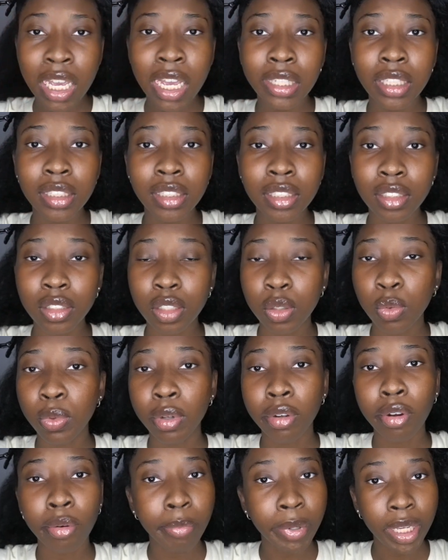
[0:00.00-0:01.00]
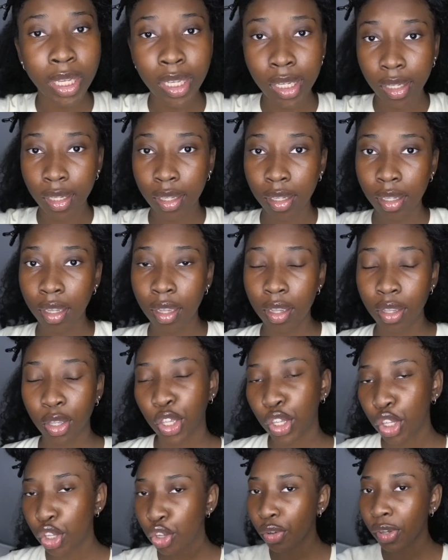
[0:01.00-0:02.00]
This is the real me.
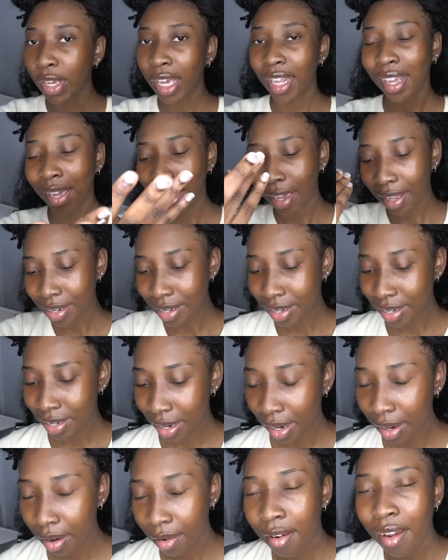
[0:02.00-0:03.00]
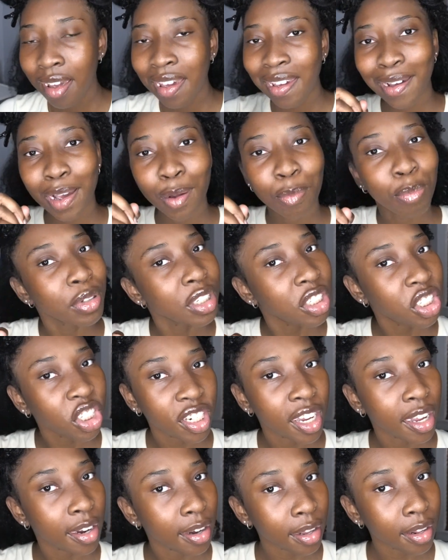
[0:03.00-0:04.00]
You're getting it.
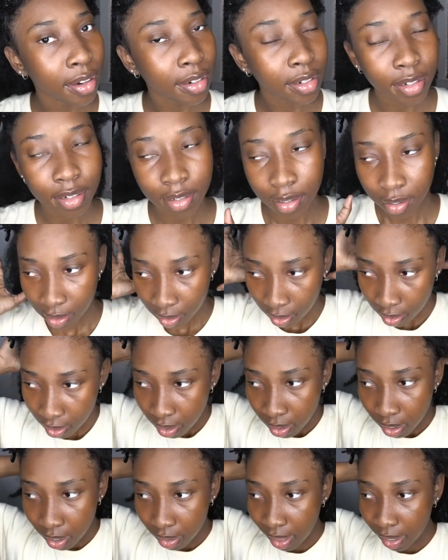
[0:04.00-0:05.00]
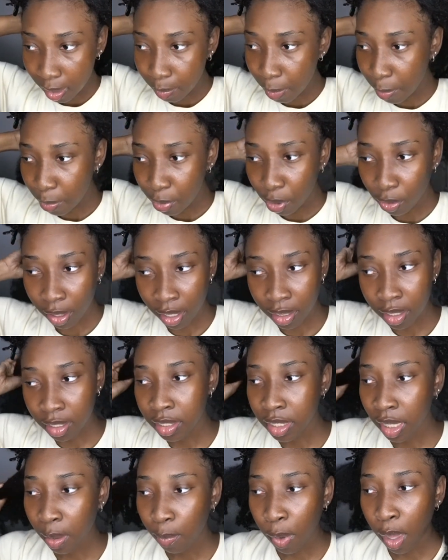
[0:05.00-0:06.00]
Appreciate it. A lot of people don't get to
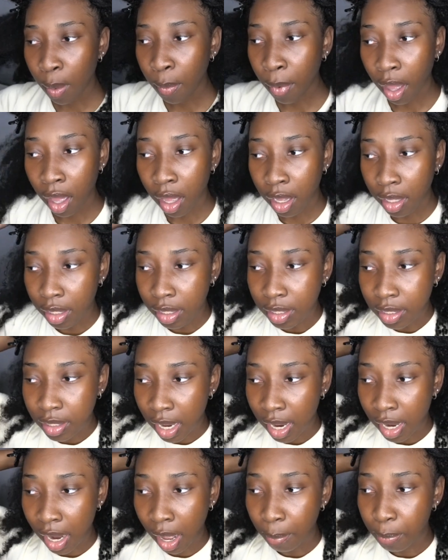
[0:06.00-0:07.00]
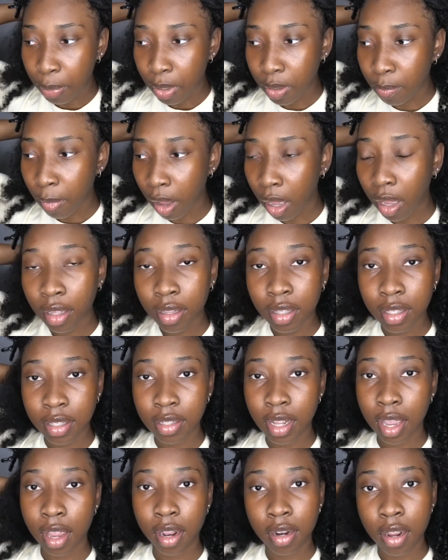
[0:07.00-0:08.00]
see me in my ugly state. I'm putting my ugly
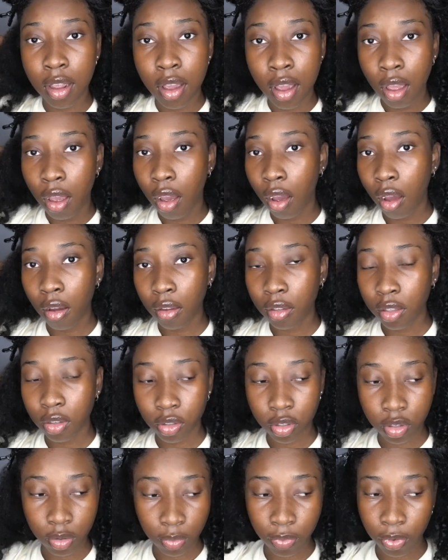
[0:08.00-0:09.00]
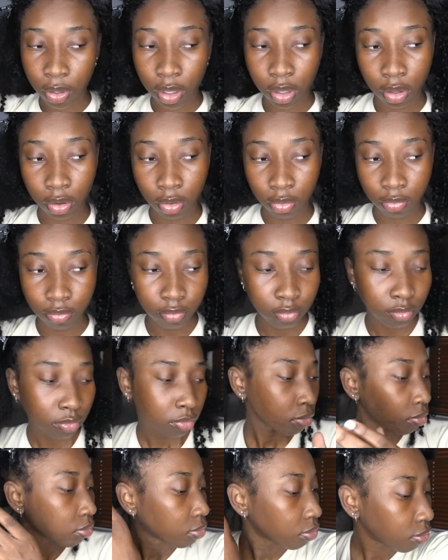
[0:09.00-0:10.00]
state on YouTube for you.
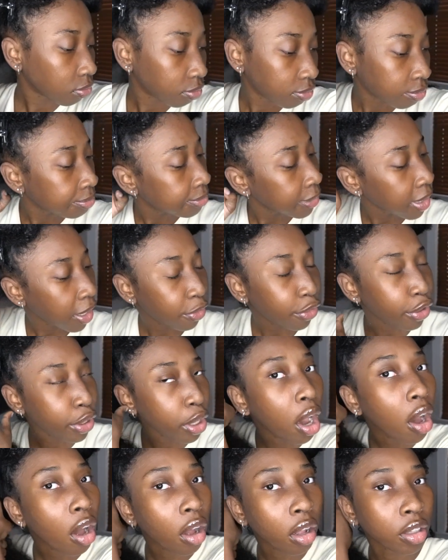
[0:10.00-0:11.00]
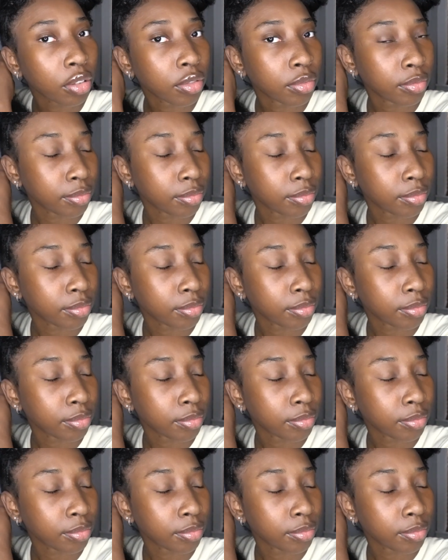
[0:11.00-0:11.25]
For y'all.